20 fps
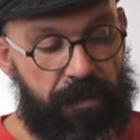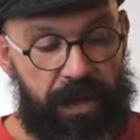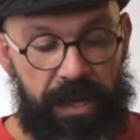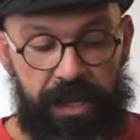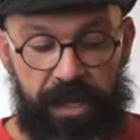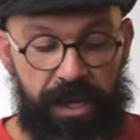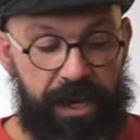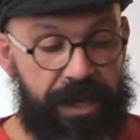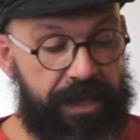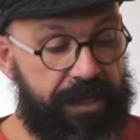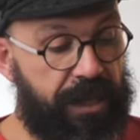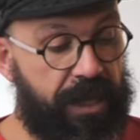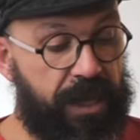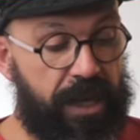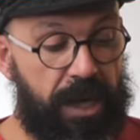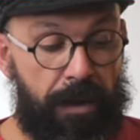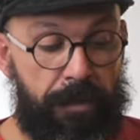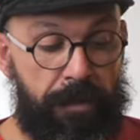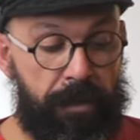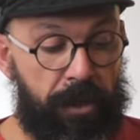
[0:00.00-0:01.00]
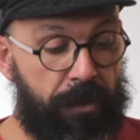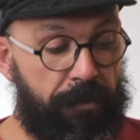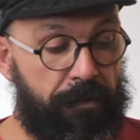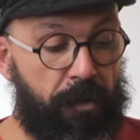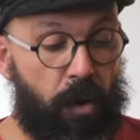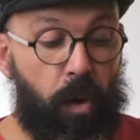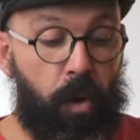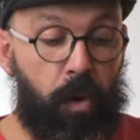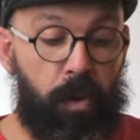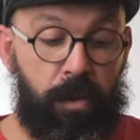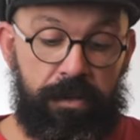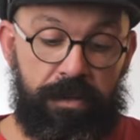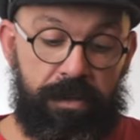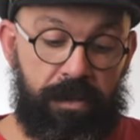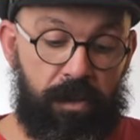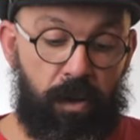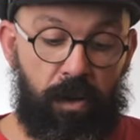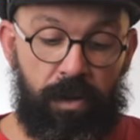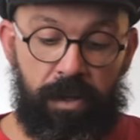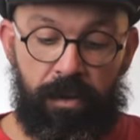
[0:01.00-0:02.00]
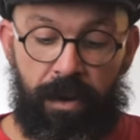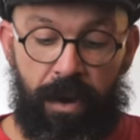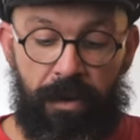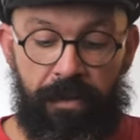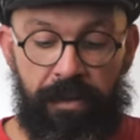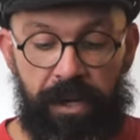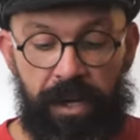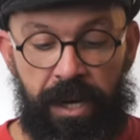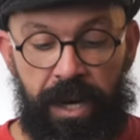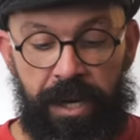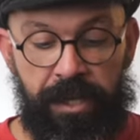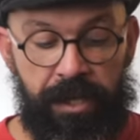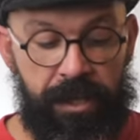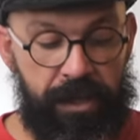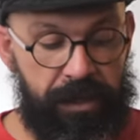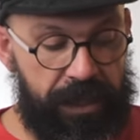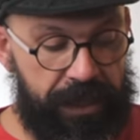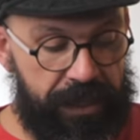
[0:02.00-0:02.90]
It has a couple of holes all around the liner.